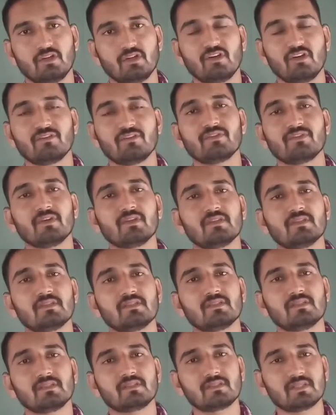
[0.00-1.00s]

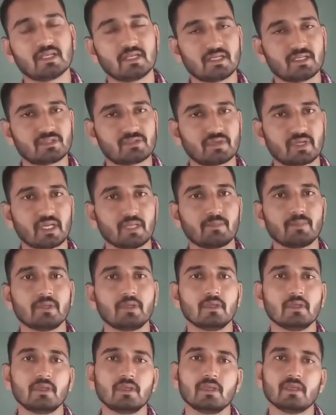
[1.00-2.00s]
of Shak
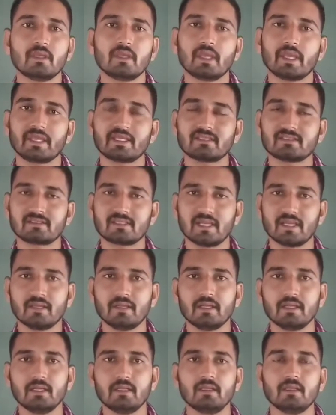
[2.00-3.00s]
tribe
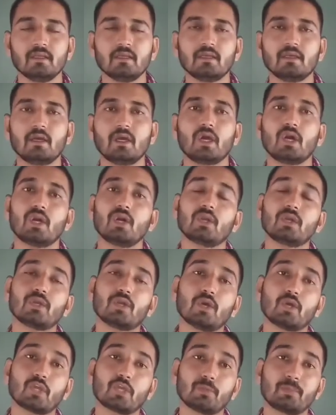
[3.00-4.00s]
extended or
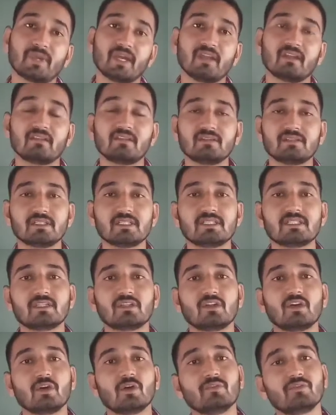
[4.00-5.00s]
occupied the
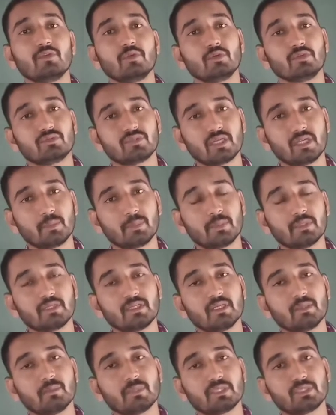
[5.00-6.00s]
region of
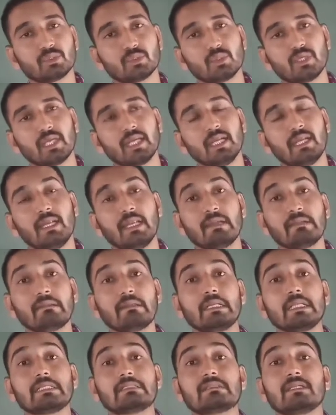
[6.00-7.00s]
Uttarapat and Mathura, and
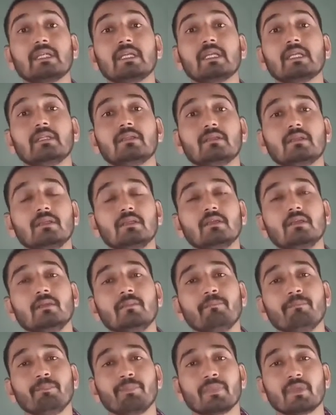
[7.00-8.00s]
later extended till
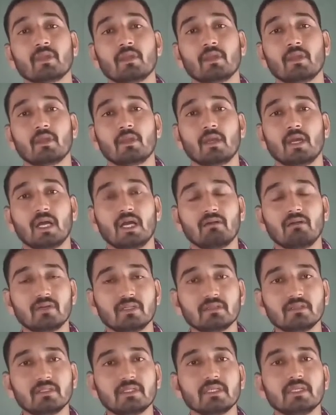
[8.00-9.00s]

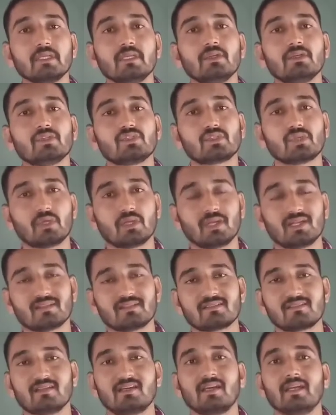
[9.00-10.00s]
Avanti,
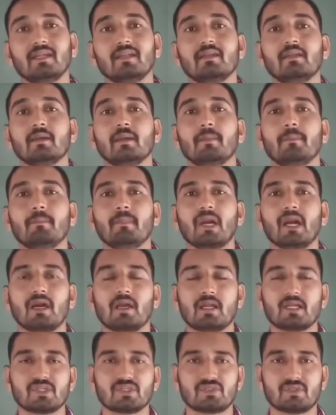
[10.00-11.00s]
Saurashtra and
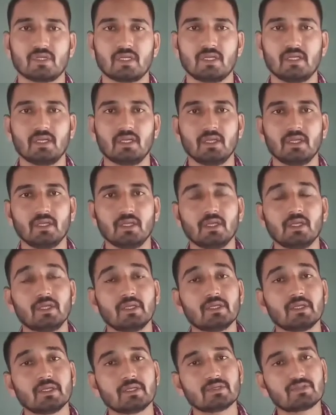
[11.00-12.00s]
Maharashtra.
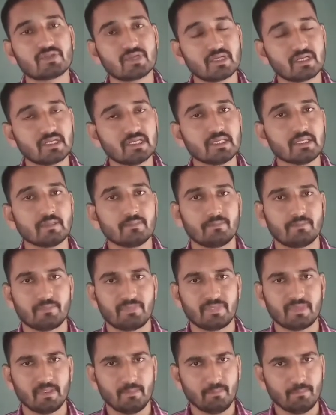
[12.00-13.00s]

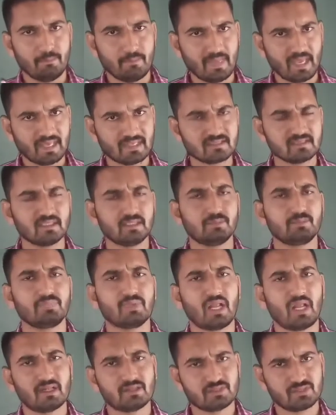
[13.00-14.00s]
Generally, the major
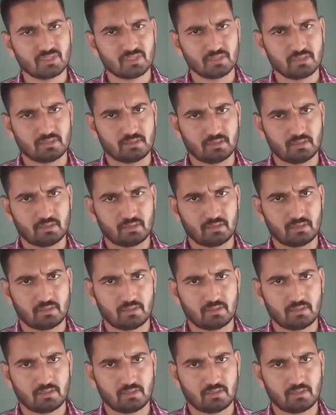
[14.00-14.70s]
branches